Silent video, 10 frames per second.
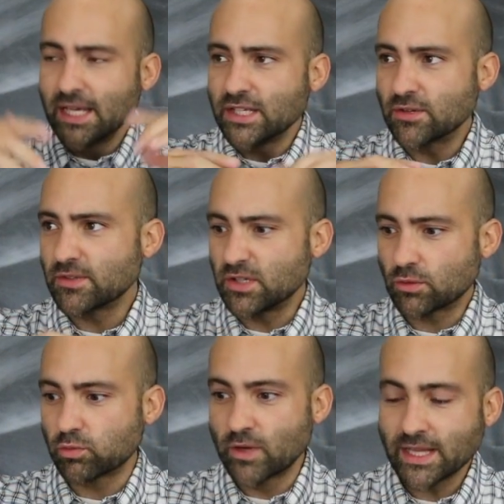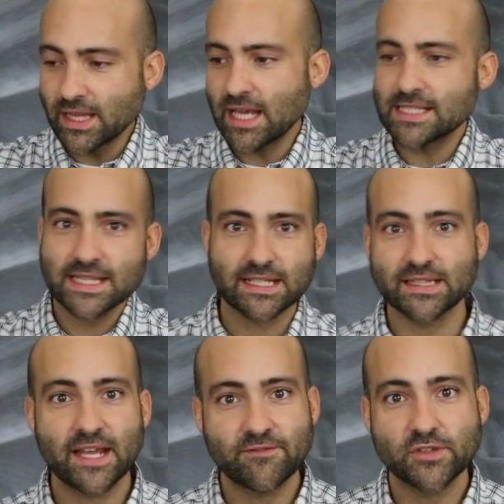you're, you're realizing that
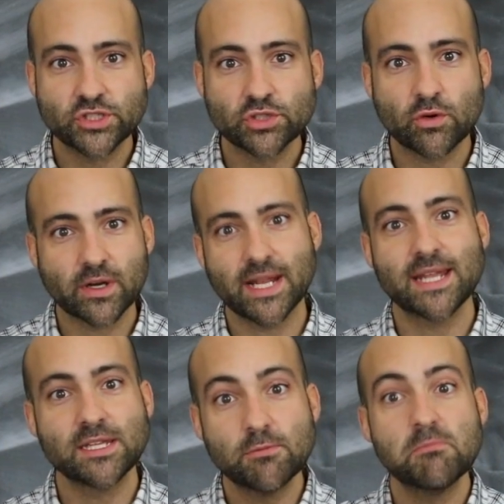life is short and you